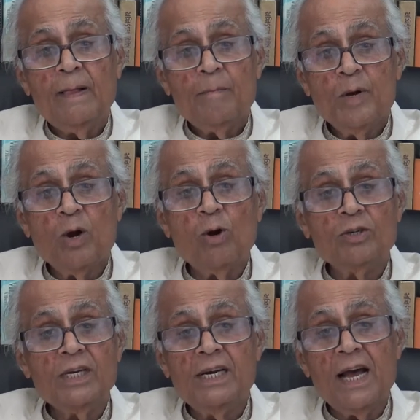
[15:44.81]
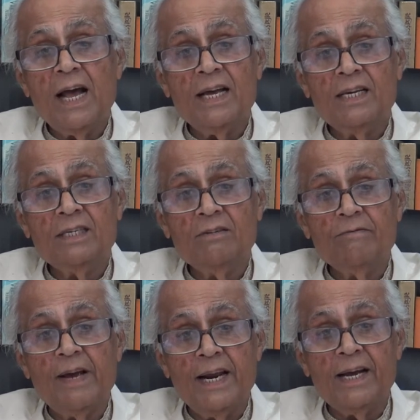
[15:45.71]
because India is
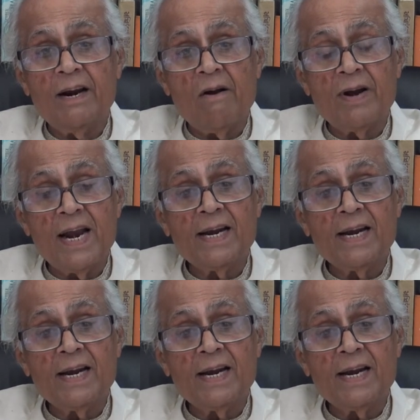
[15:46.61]
very crowded